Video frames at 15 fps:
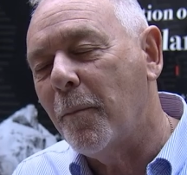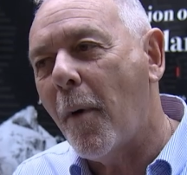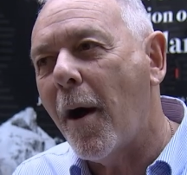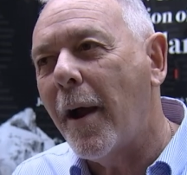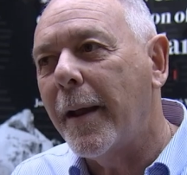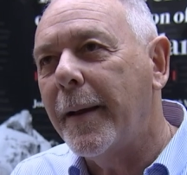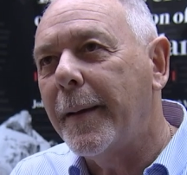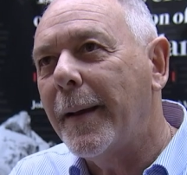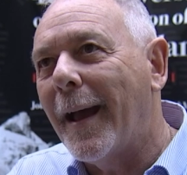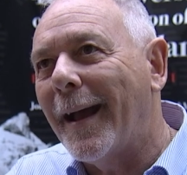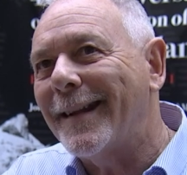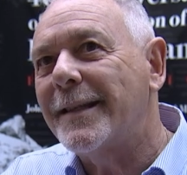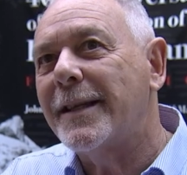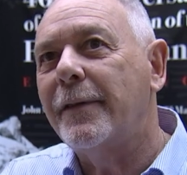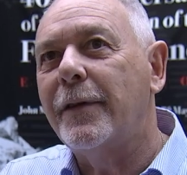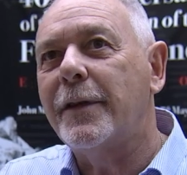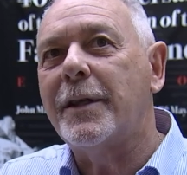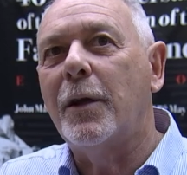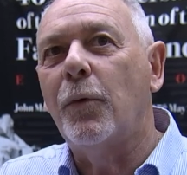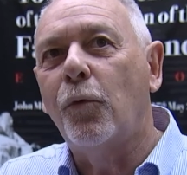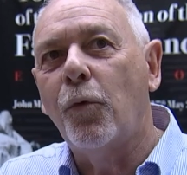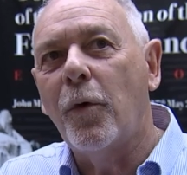my
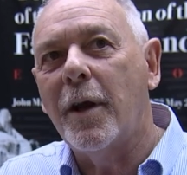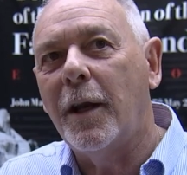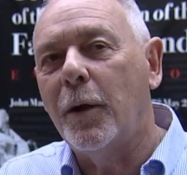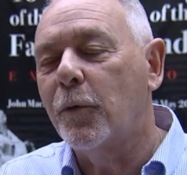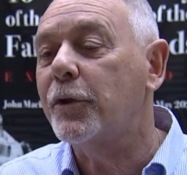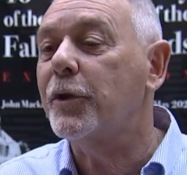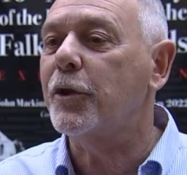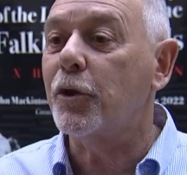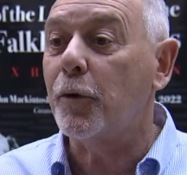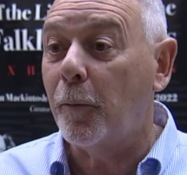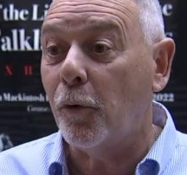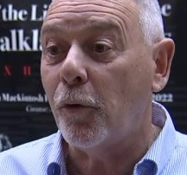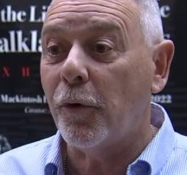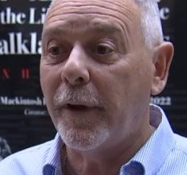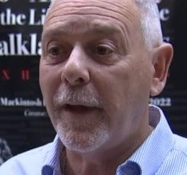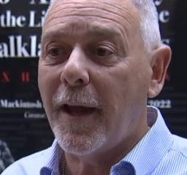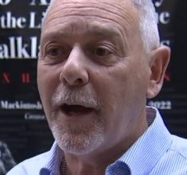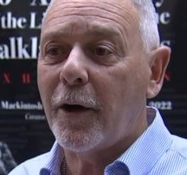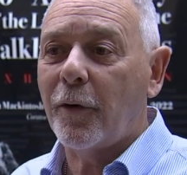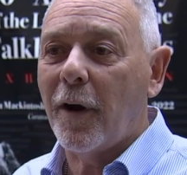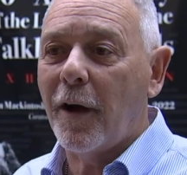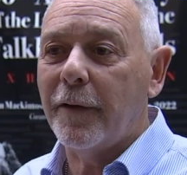activity really was to support the
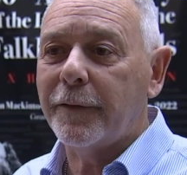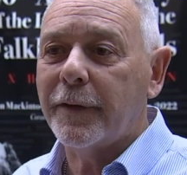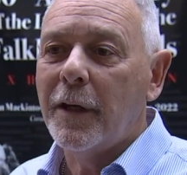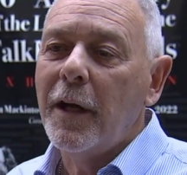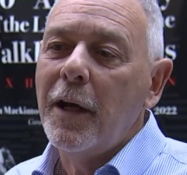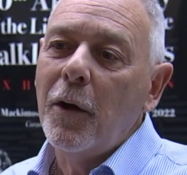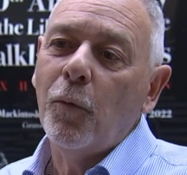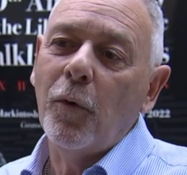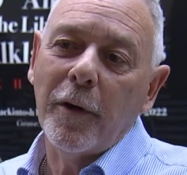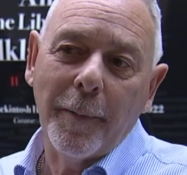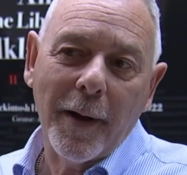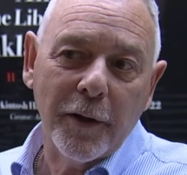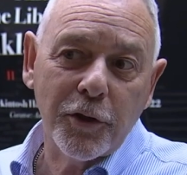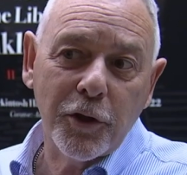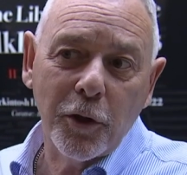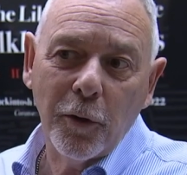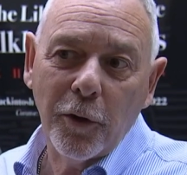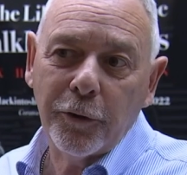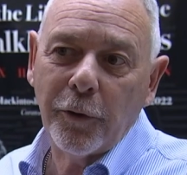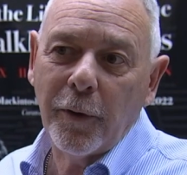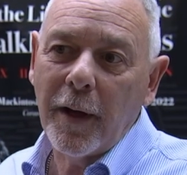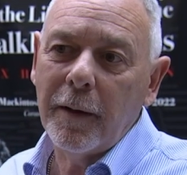aircraft with about two or
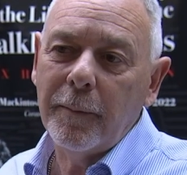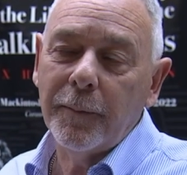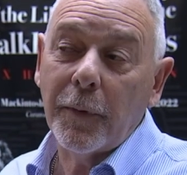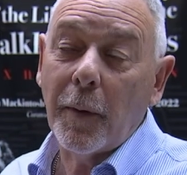three,